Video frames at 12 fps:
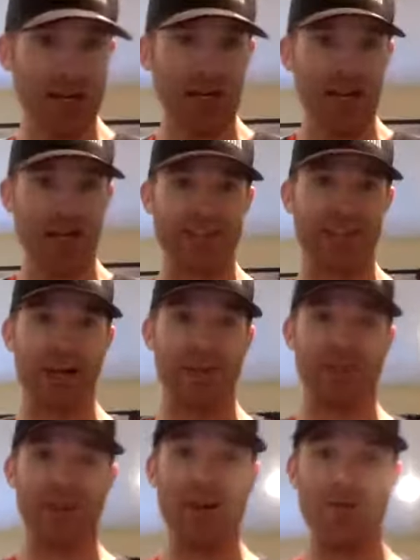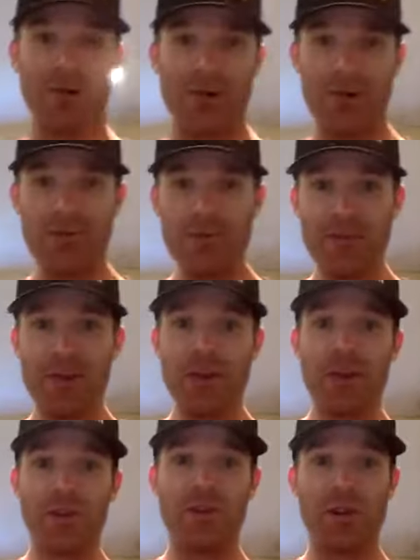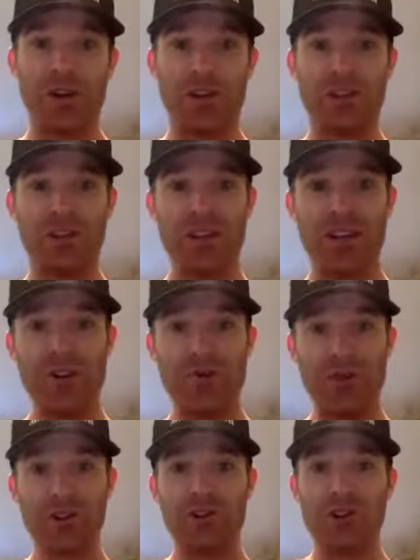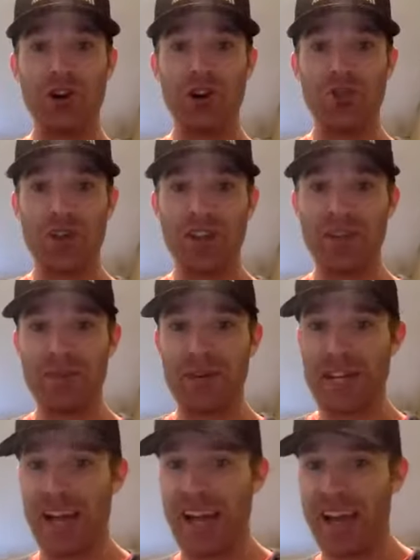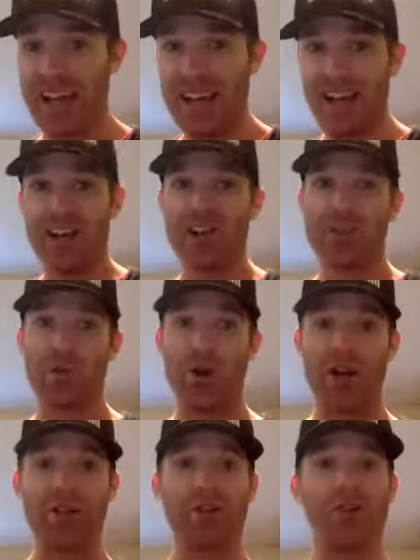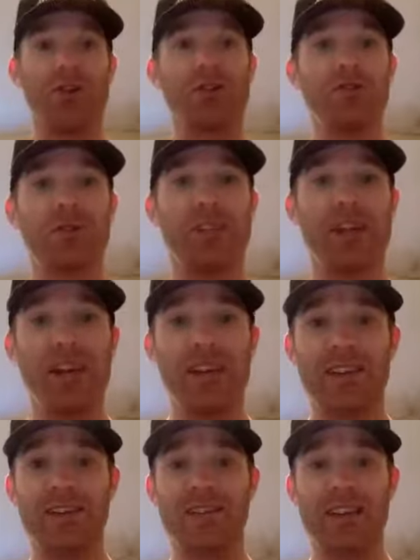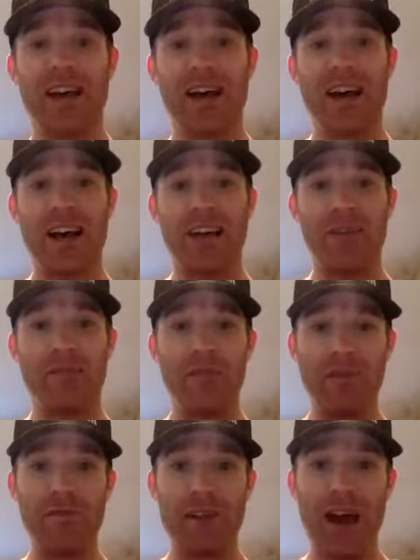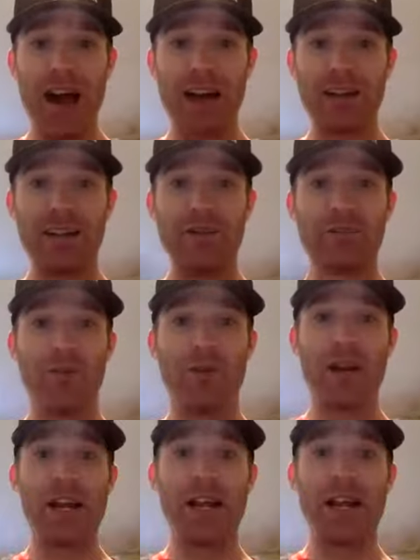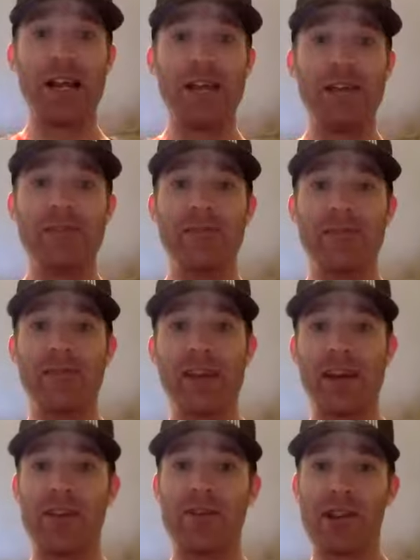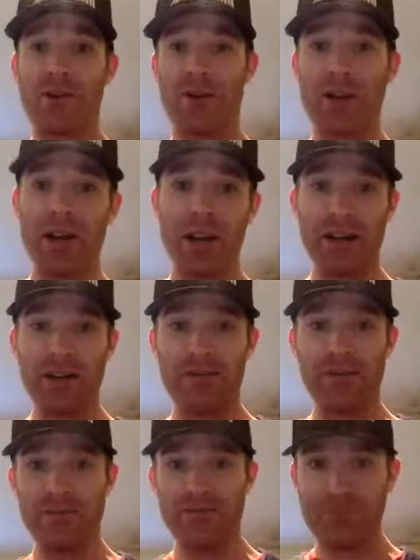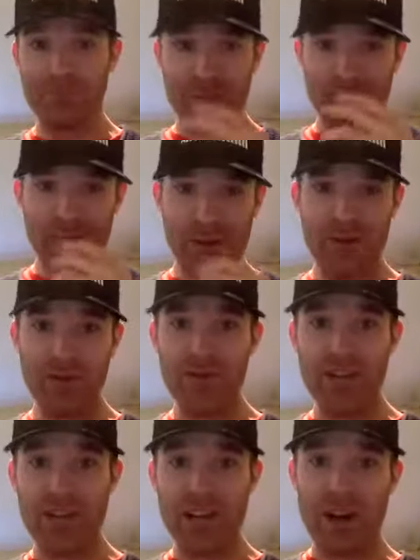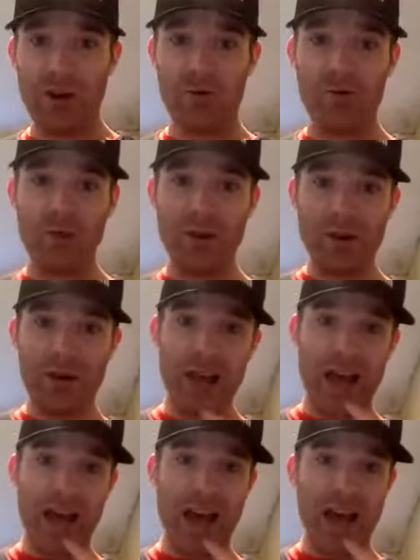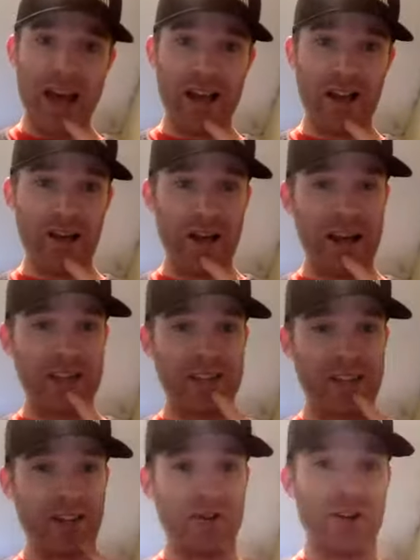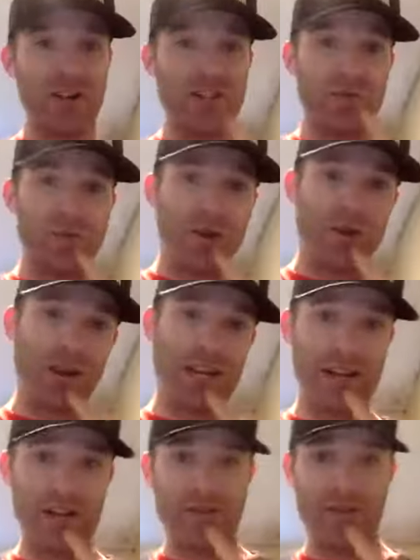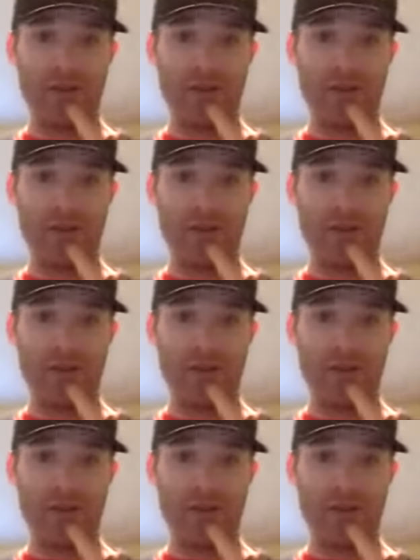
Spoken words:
next half an hour so I can just get out and enjoy the rest of my day. So what I'm going to do today is, fun fact, where I live, the area where I live, there's a town it's kind of across the water. I get a ferry